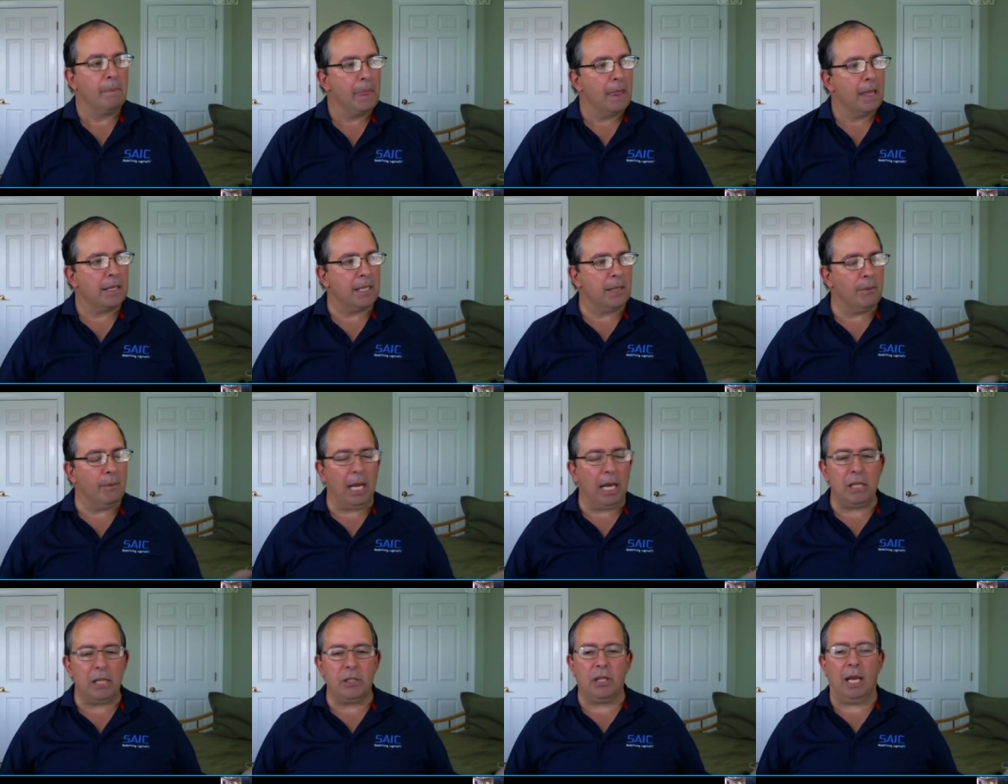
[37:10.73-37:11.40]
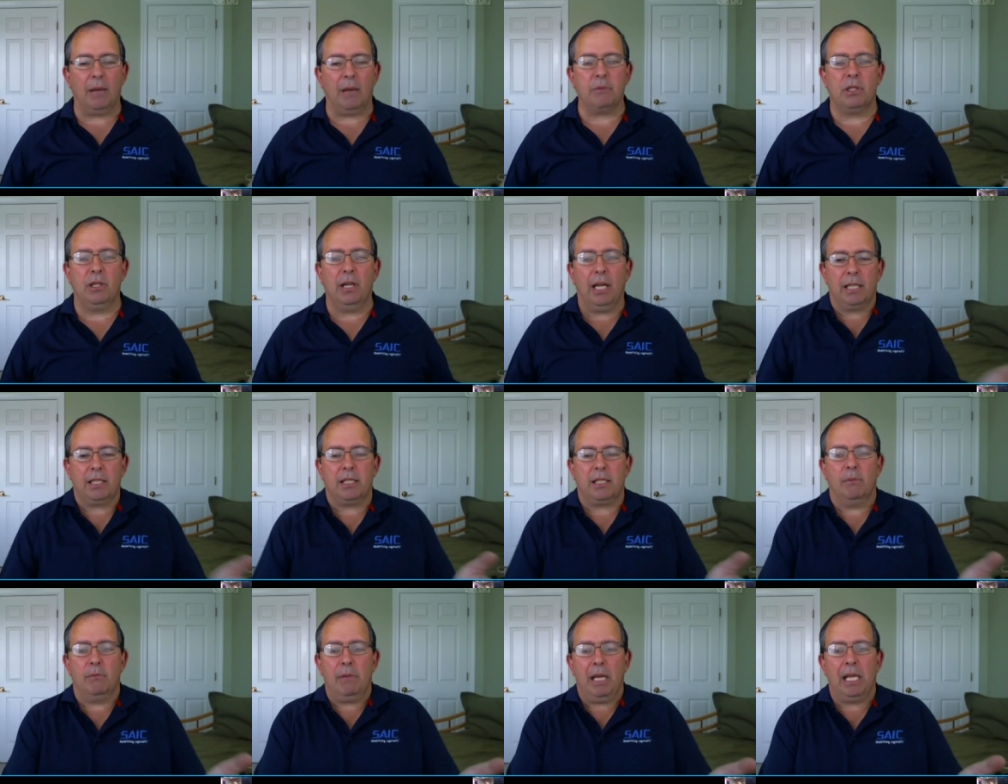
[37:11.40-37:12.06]
See, my job's not
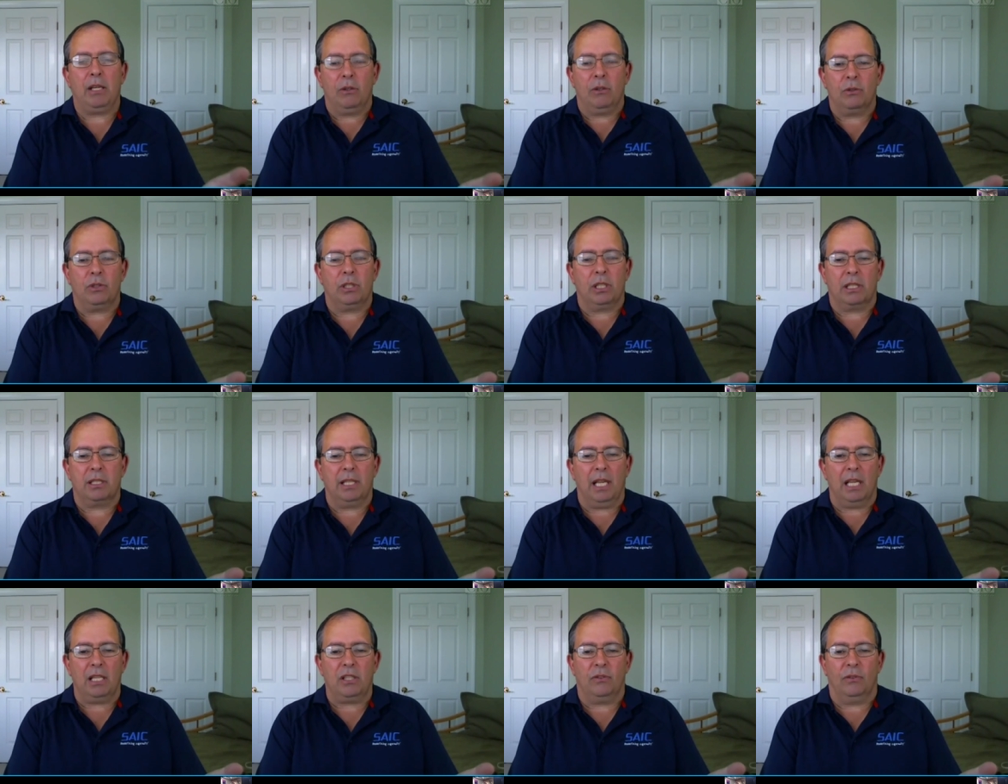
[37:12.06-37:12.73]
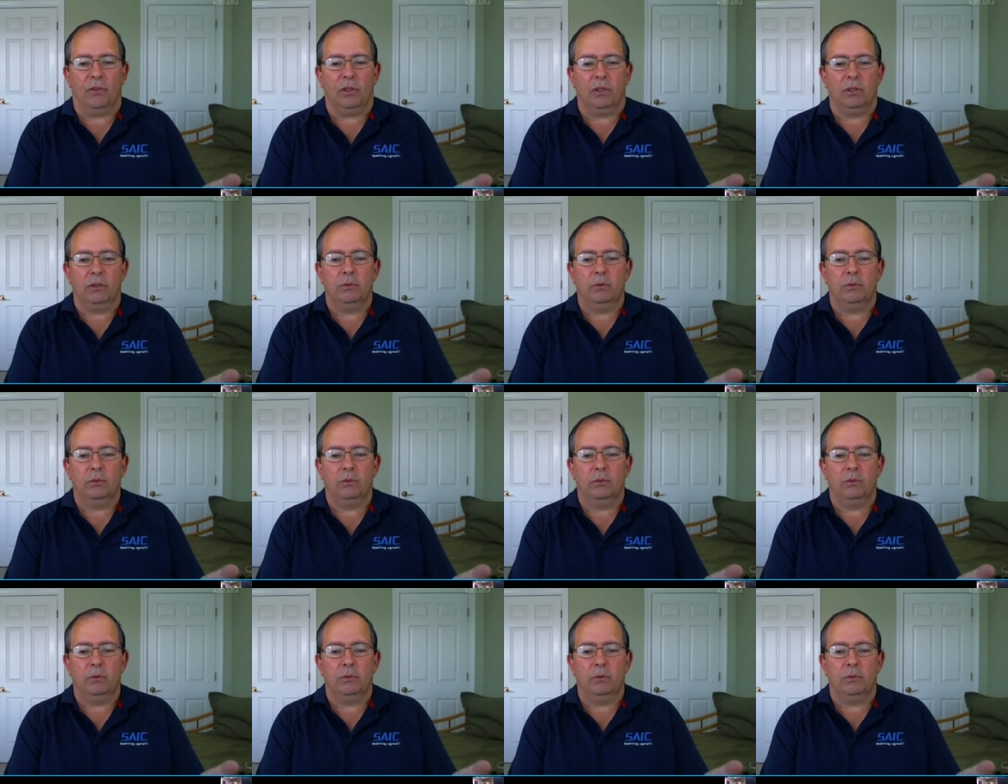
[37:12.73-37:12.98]
to make you successful